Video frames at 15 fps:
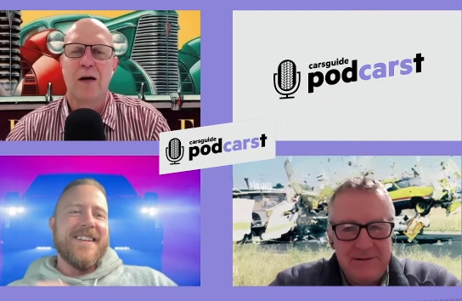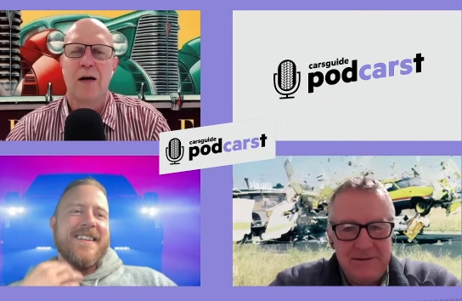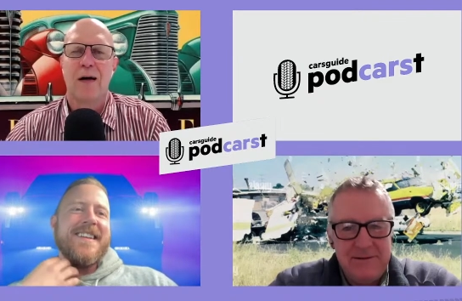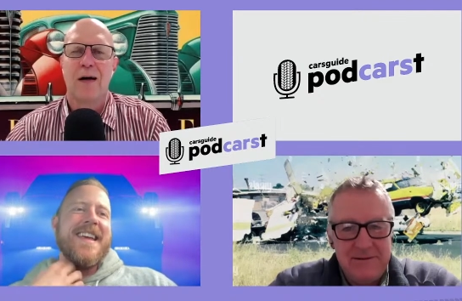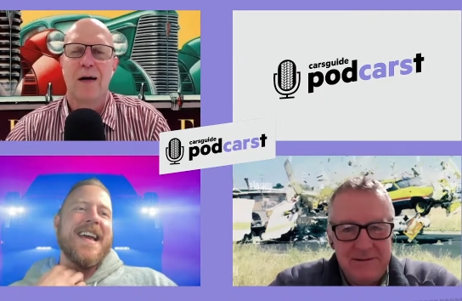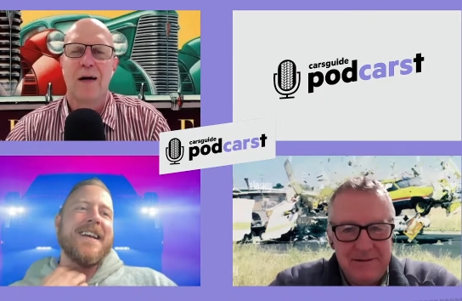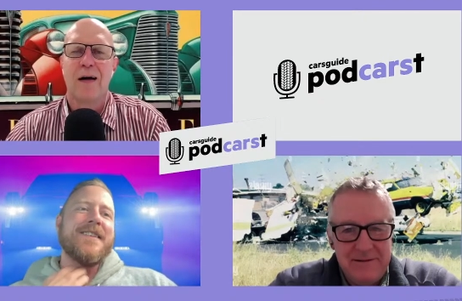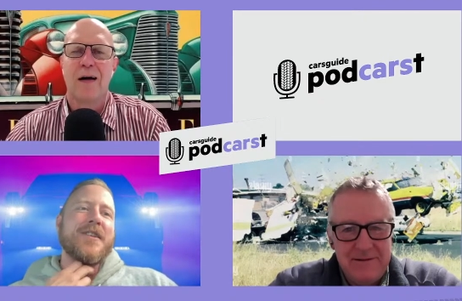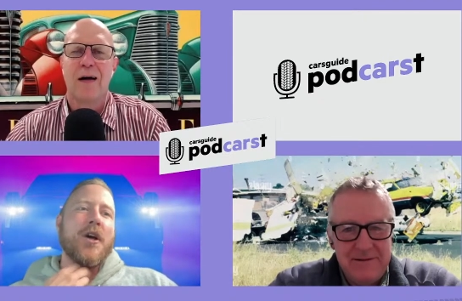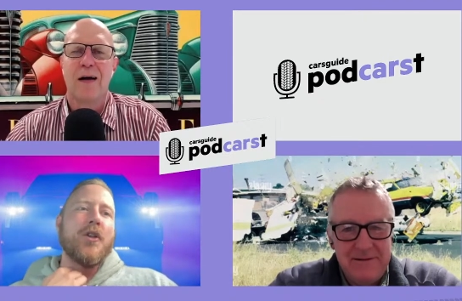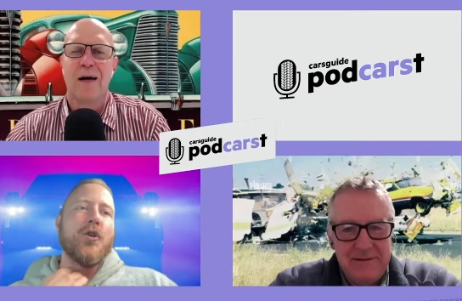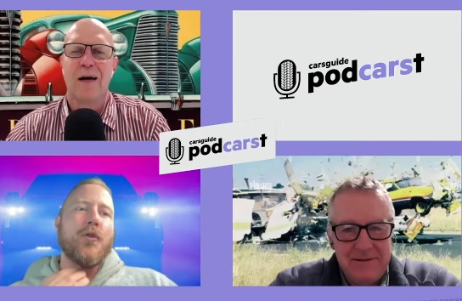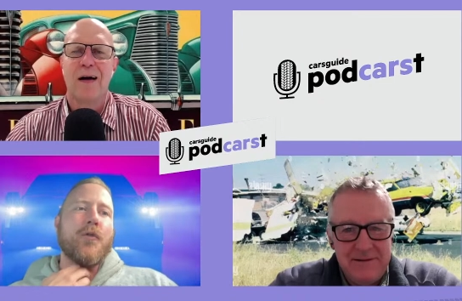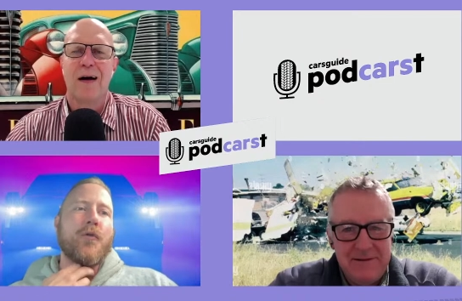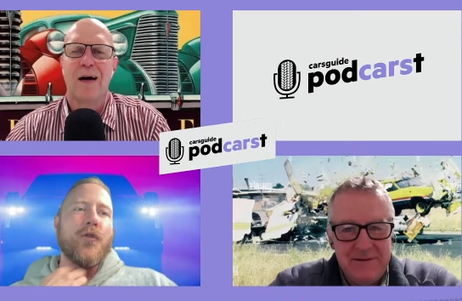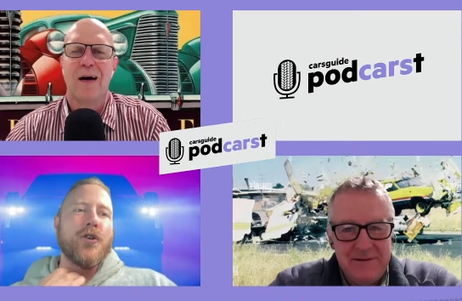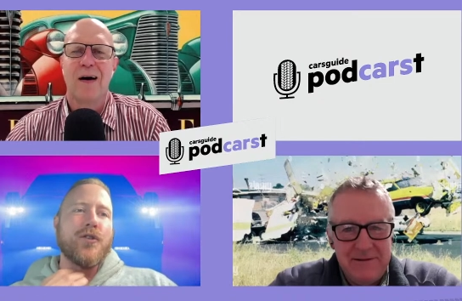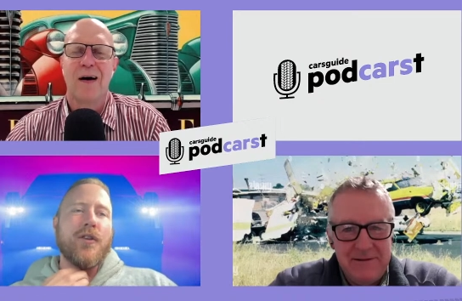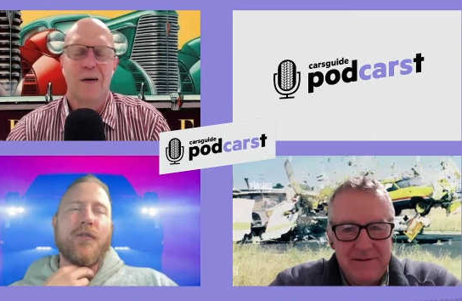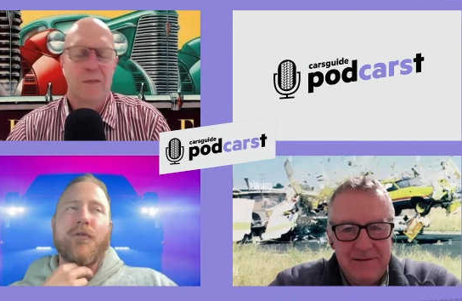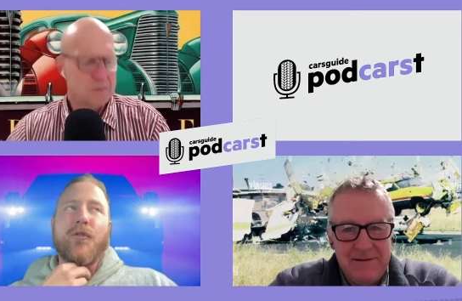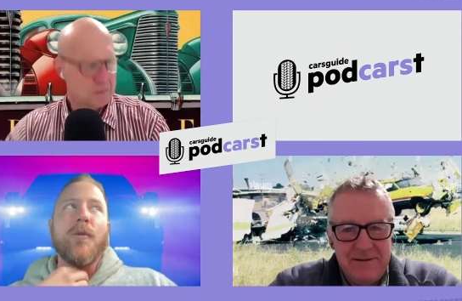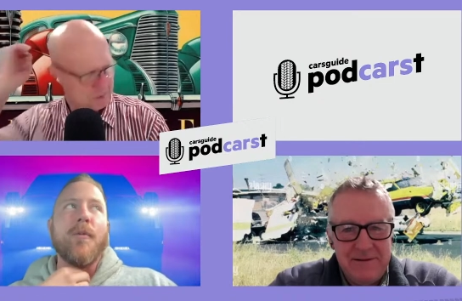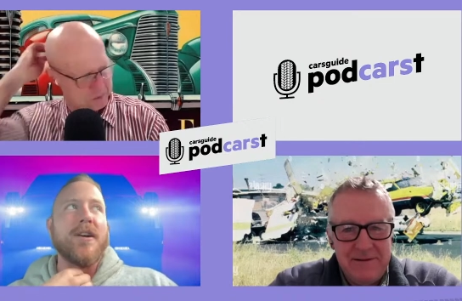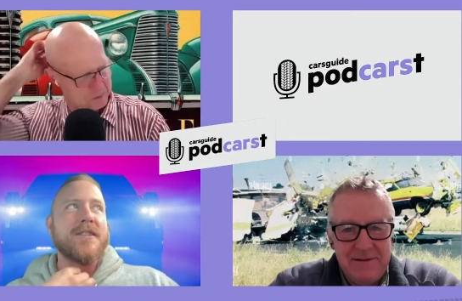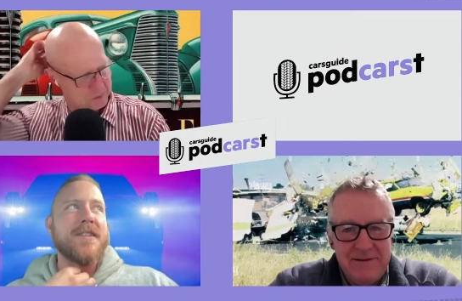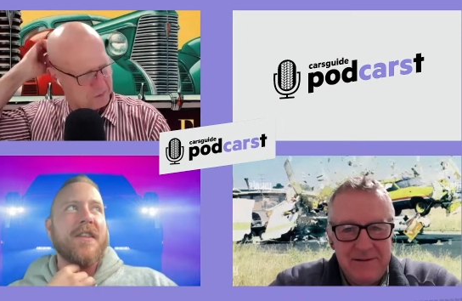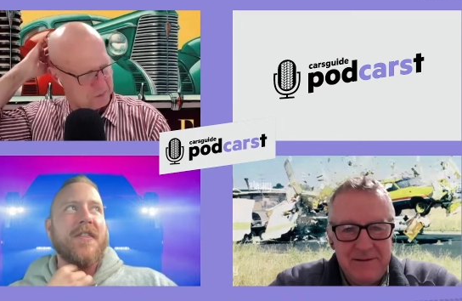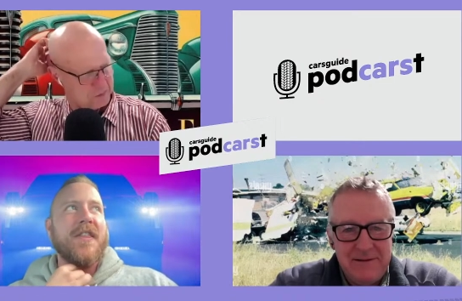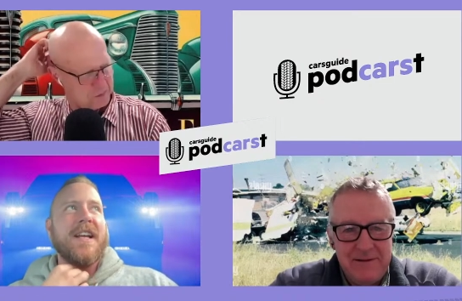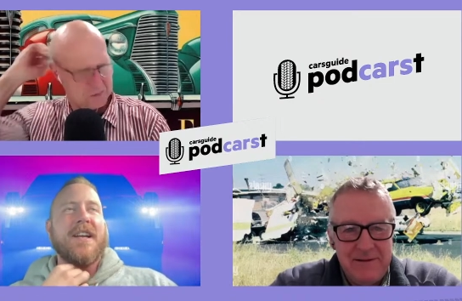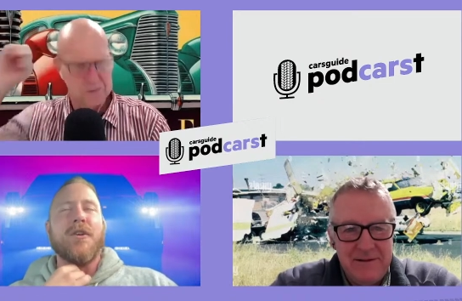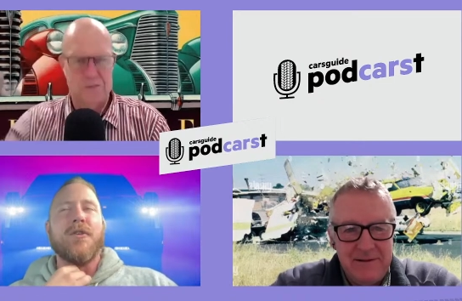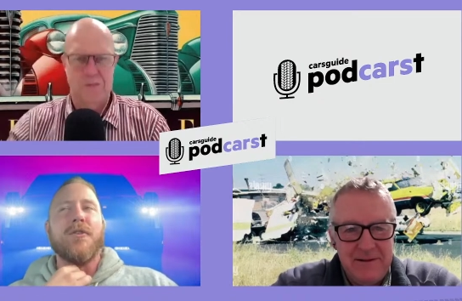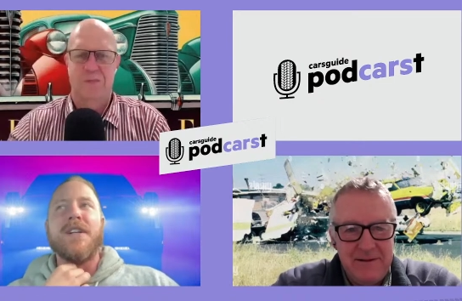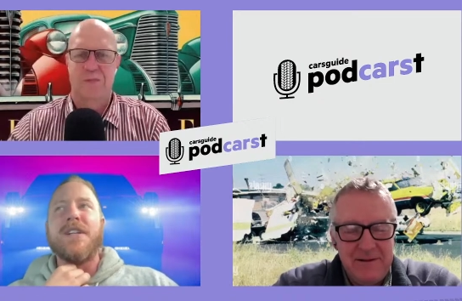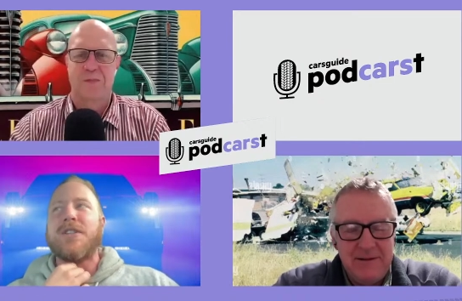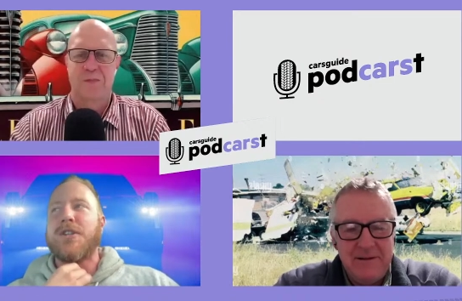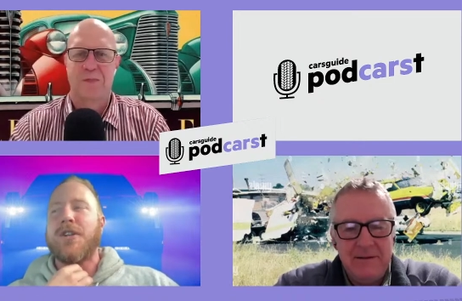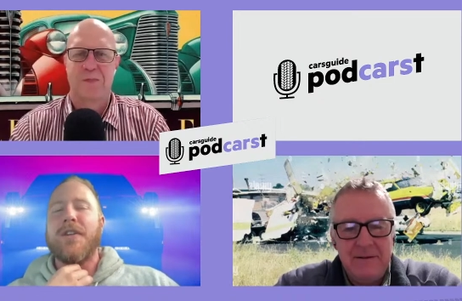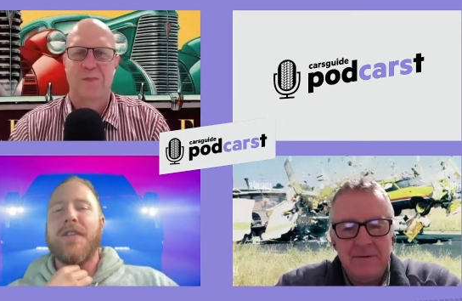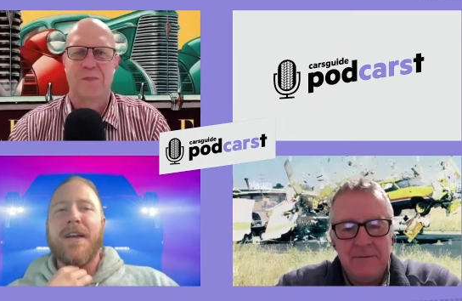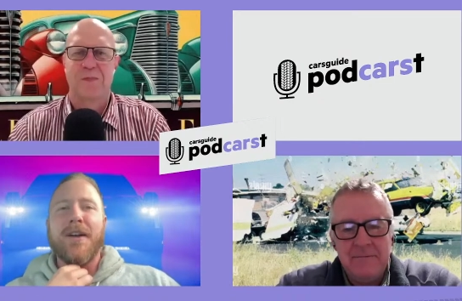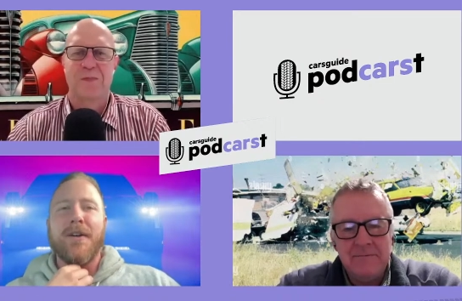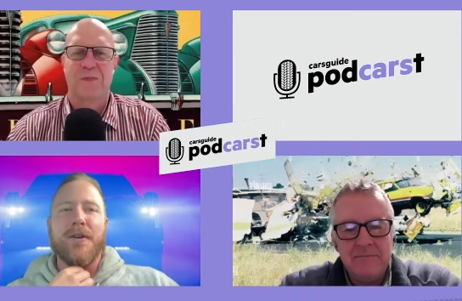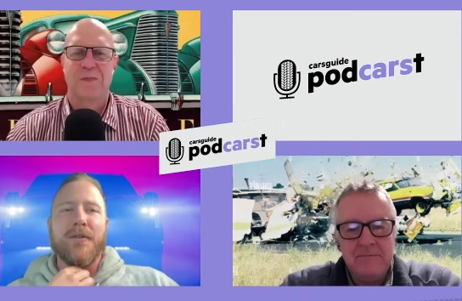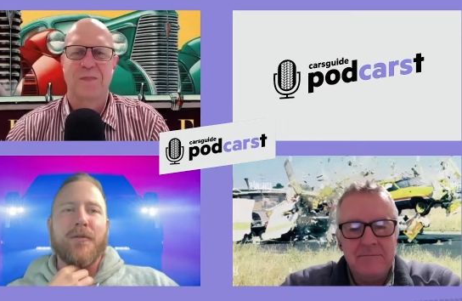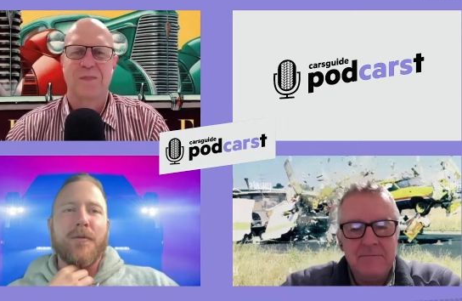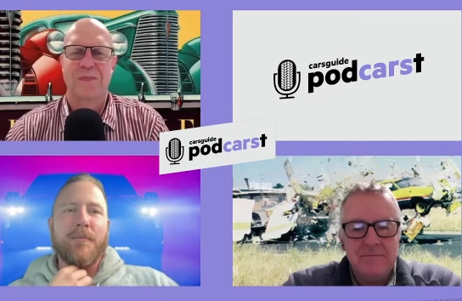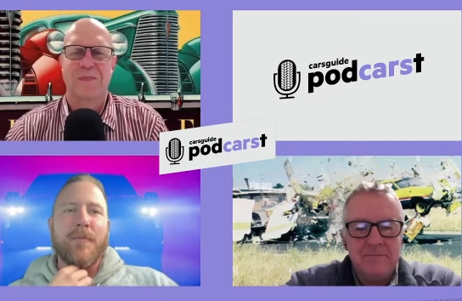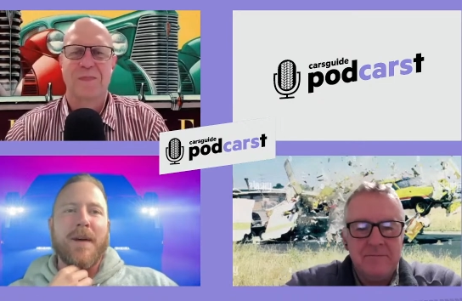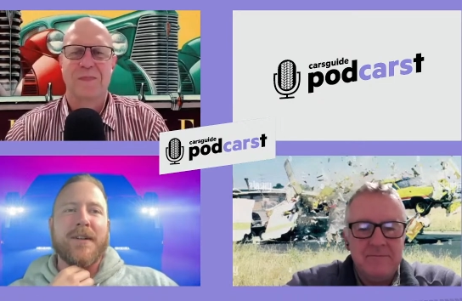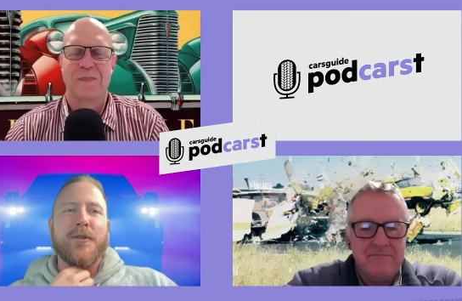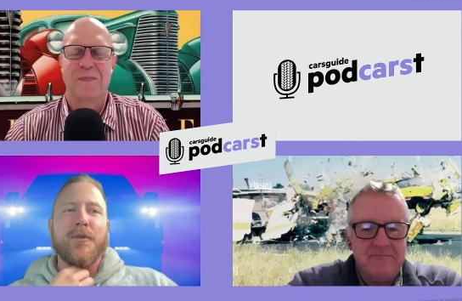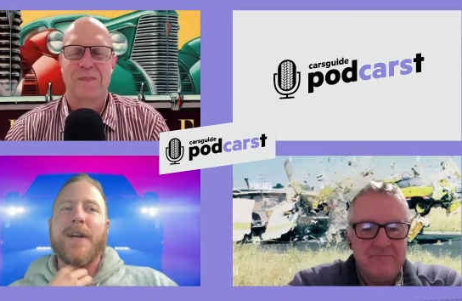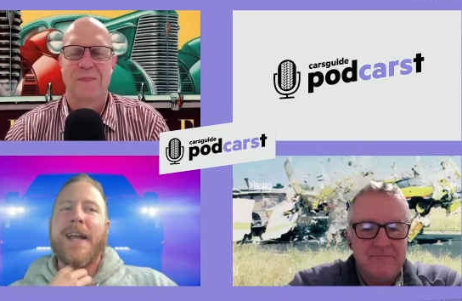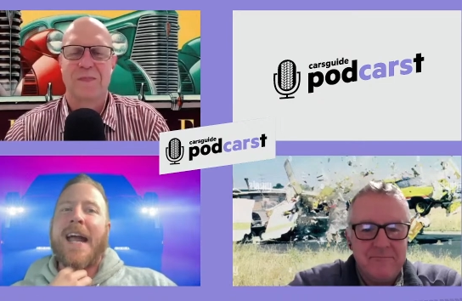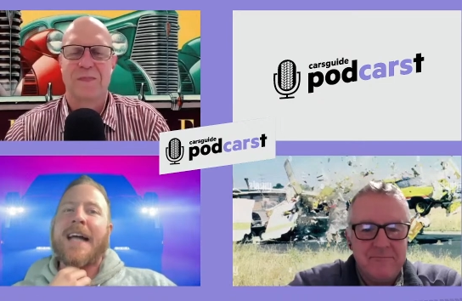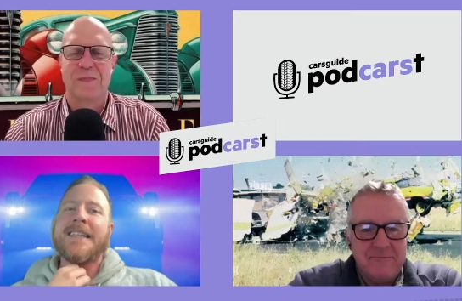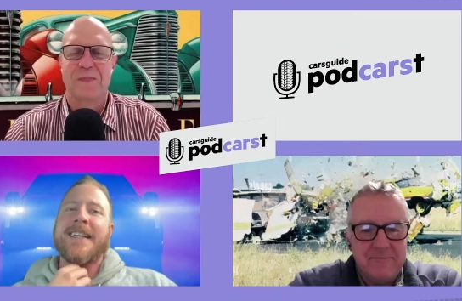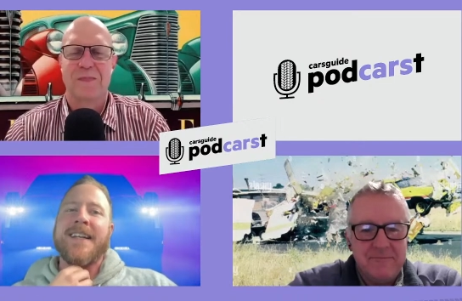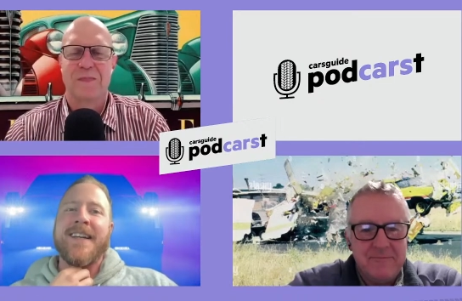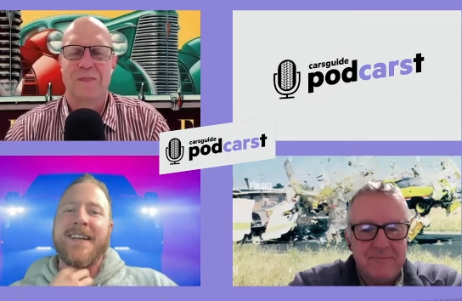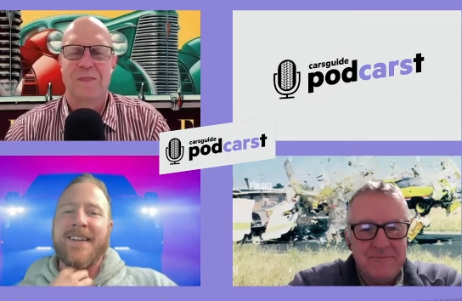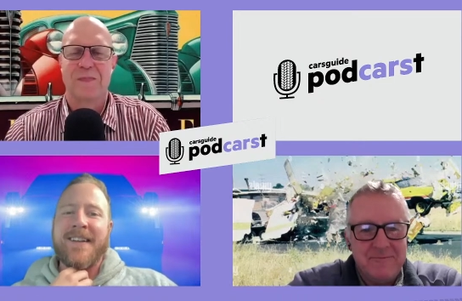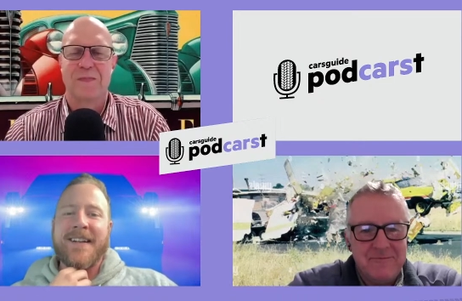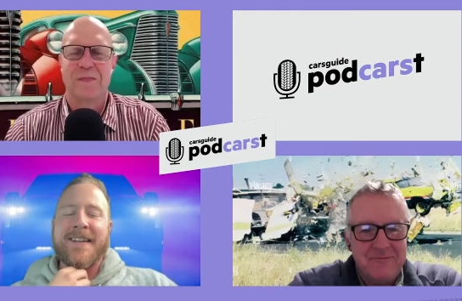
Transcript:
Speaker 1: Yeah. So look, first and foremost, I think your intro there of back to reality